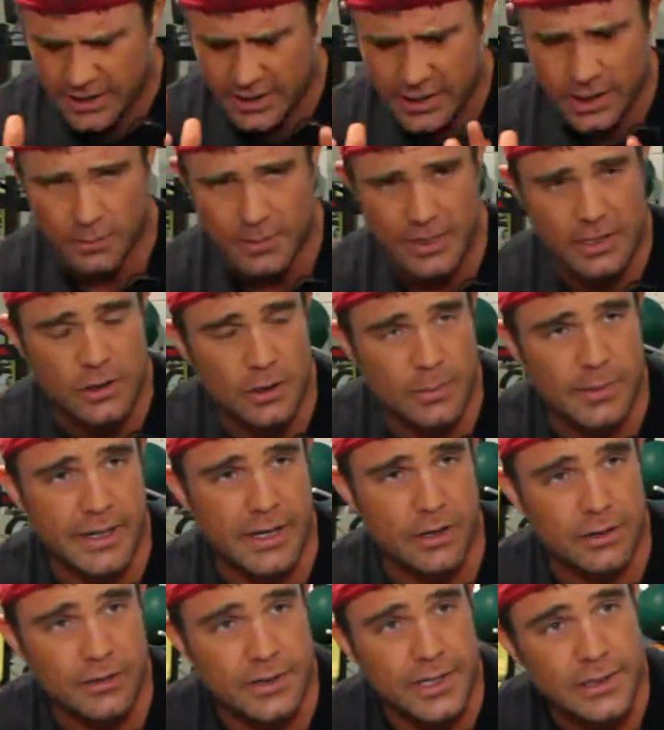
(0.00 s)
help me go to bed
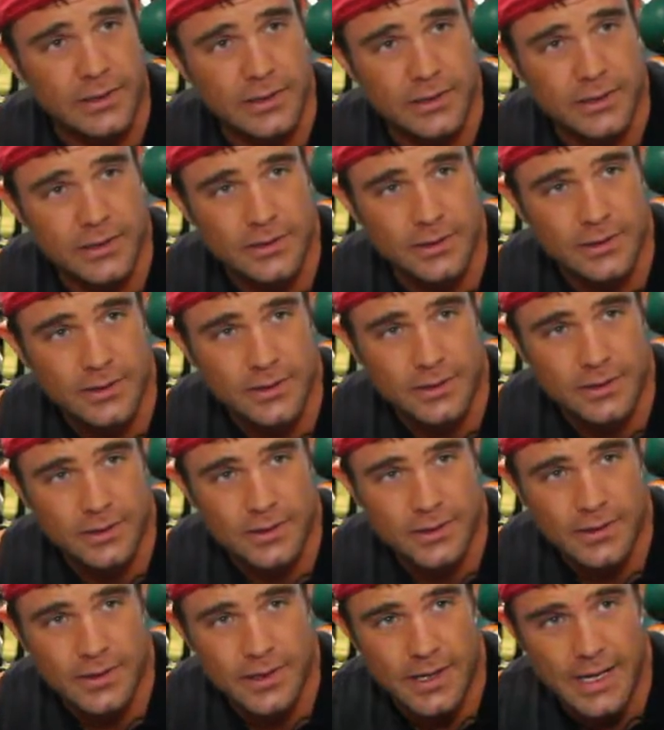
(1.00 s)
hungry.
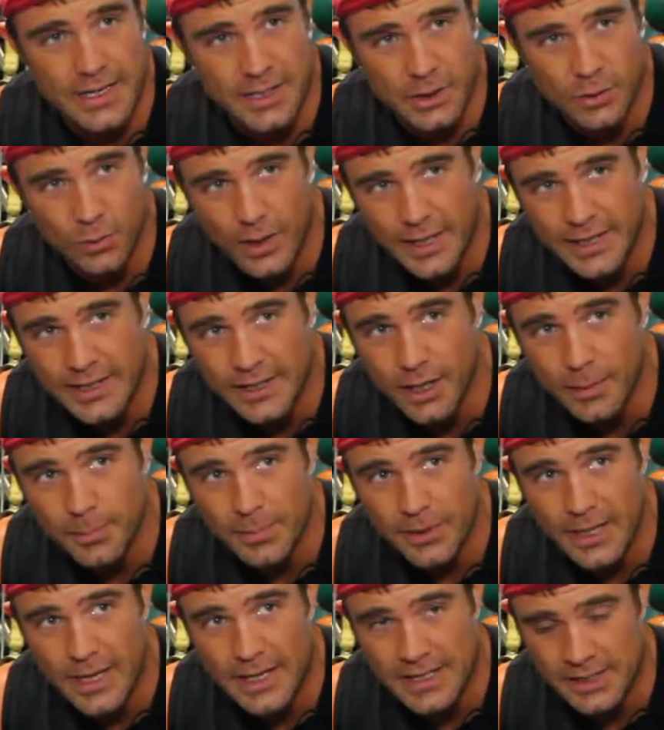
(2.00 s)
And you wake up
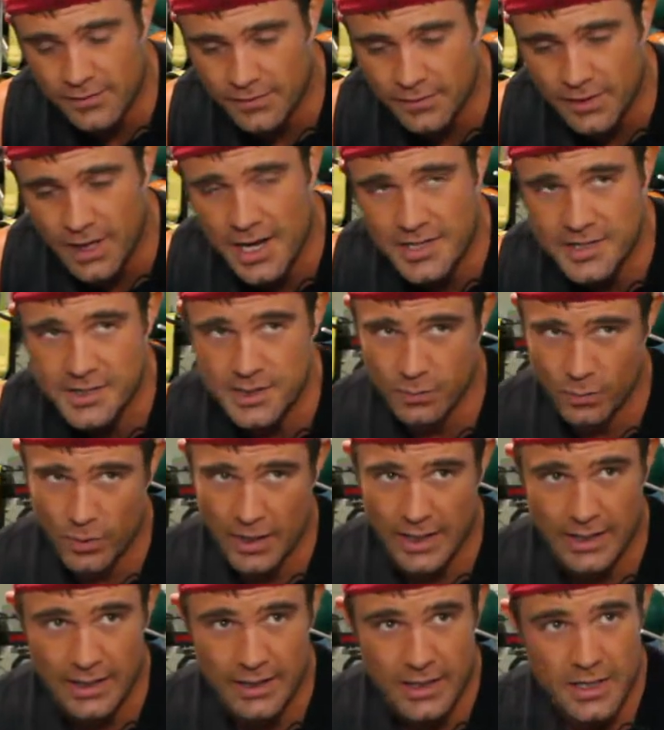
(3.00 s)
and you've lost some weight.
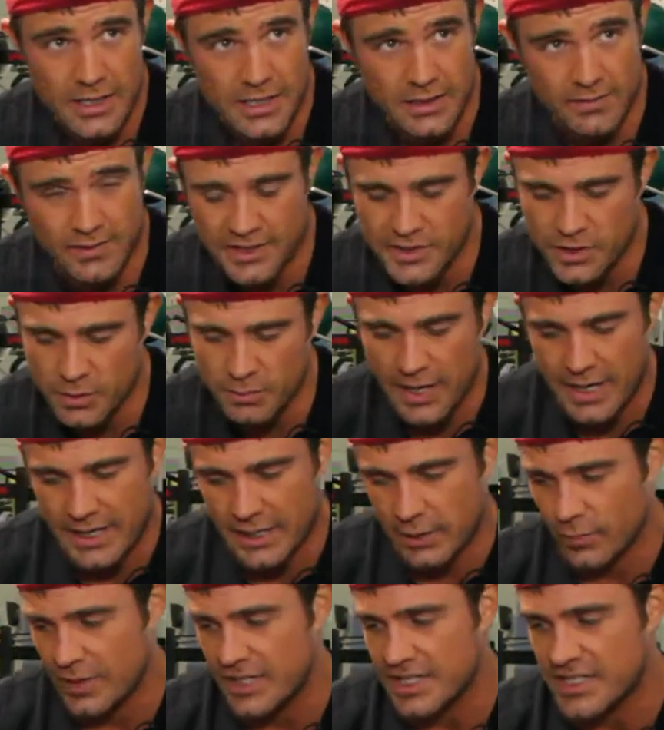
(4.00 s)
You've let your body
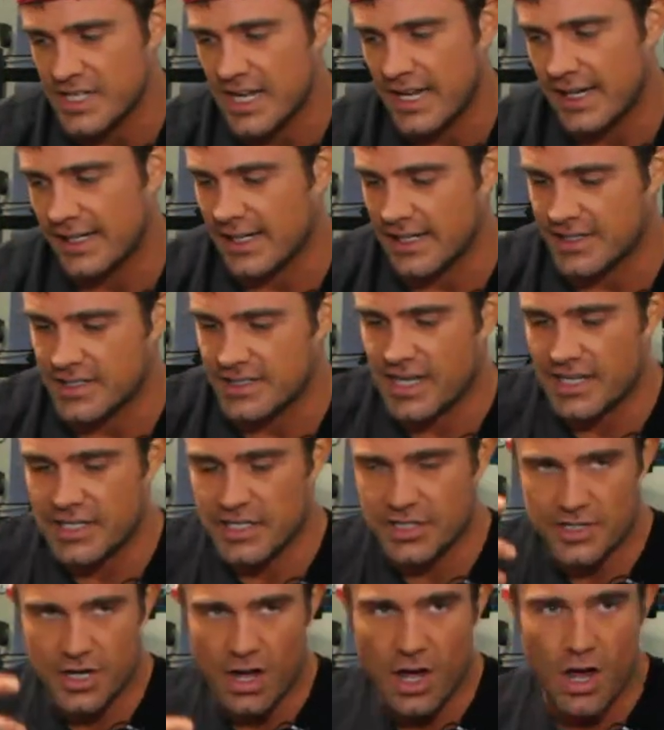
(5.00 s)
reset. It got to
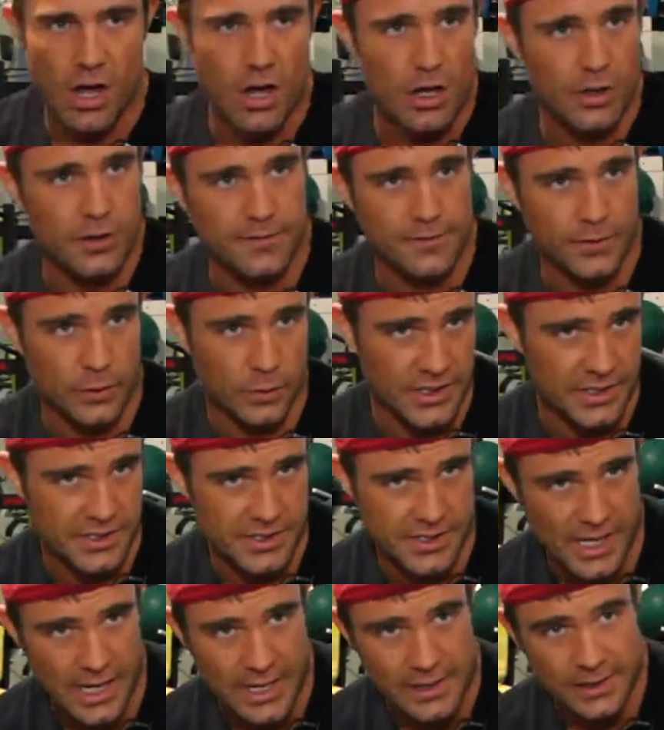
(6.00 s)
digest all the food
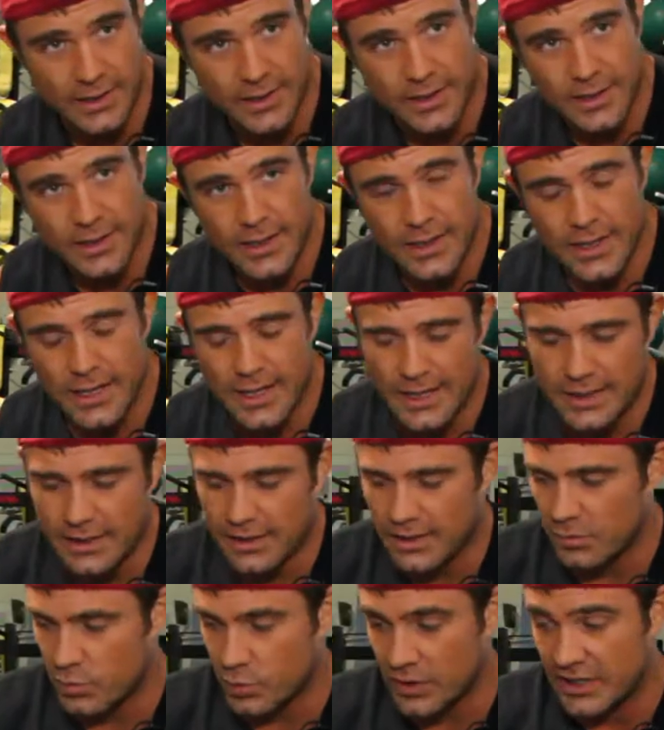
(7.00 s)
inside and
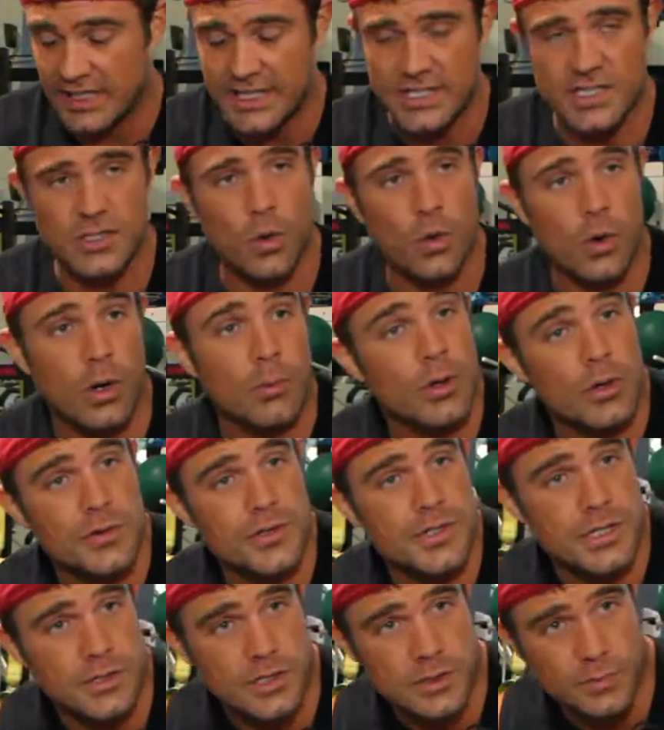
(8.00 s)
it released the hormones
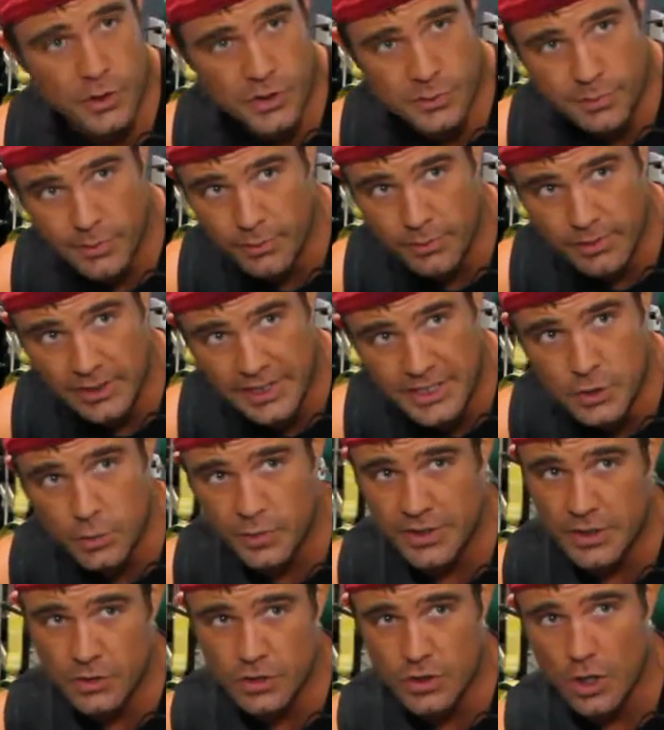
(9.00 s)
that are supposed to be released when
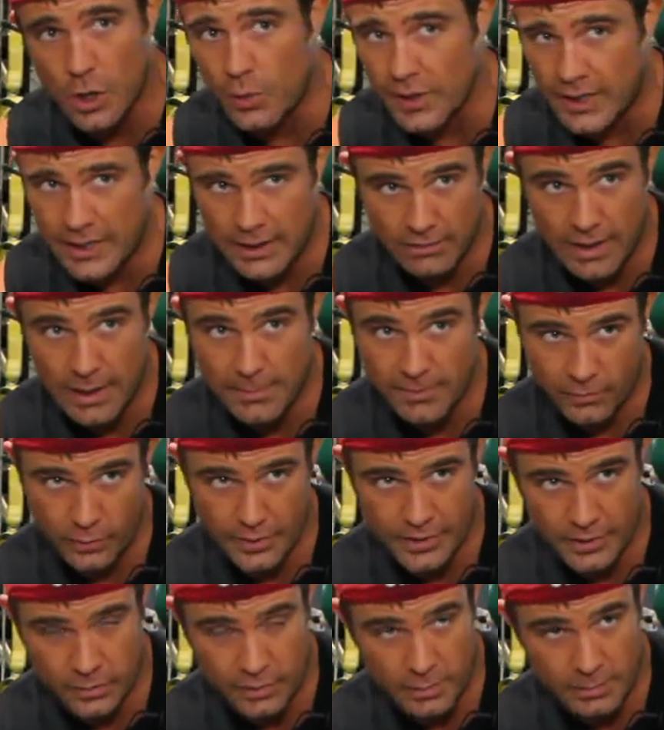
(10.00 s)
you don't eat right before you
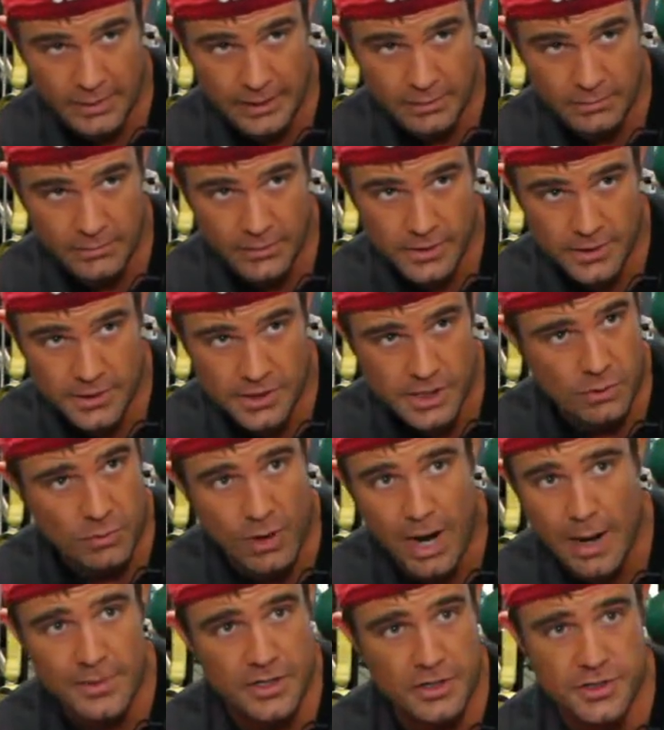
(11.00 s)
go to bed. So you're
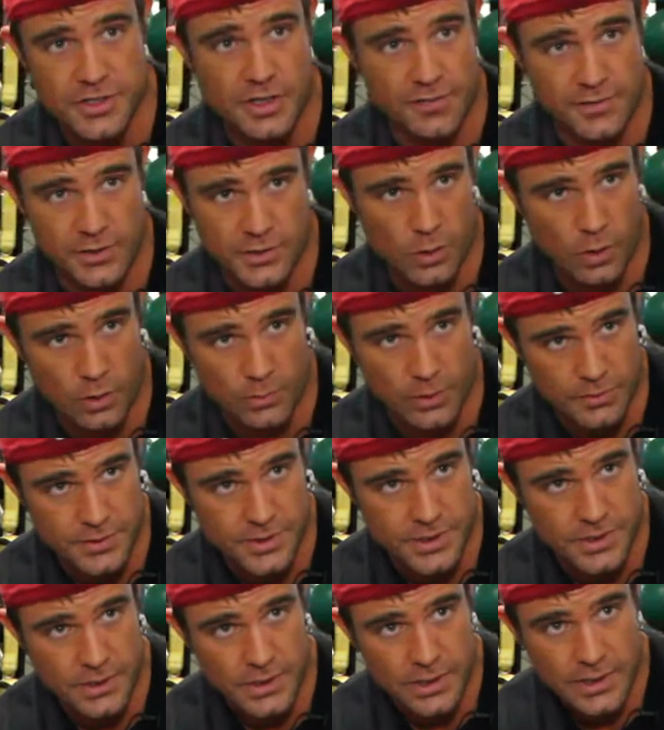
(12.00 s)
robbing yourself those hormones.
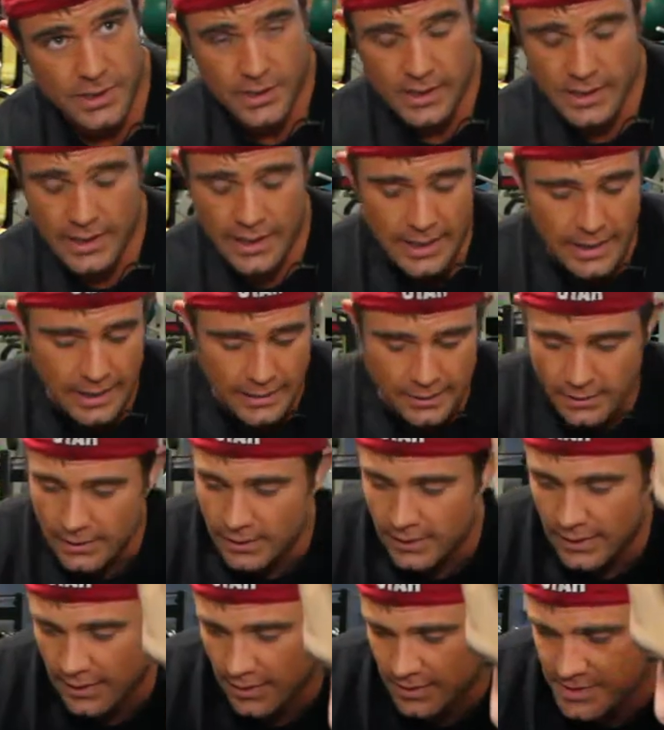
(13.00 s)
And
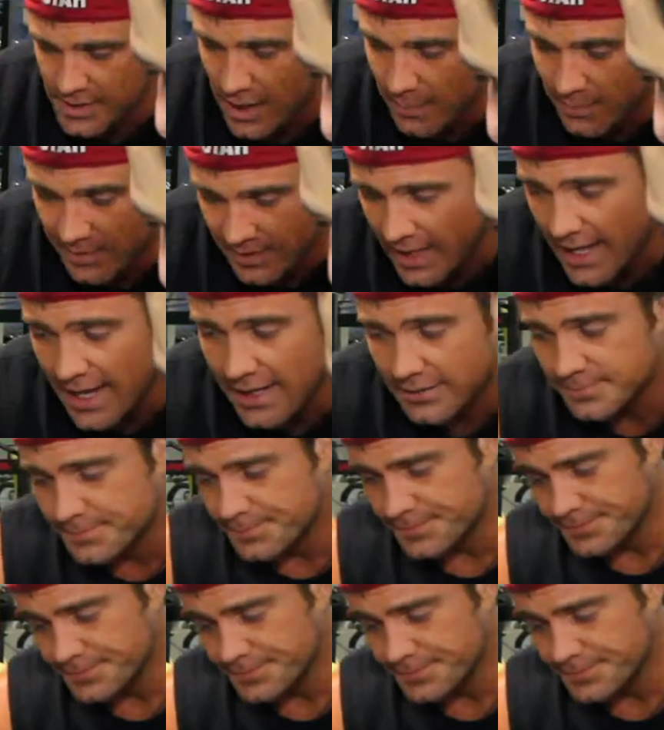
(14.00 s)
on top of that,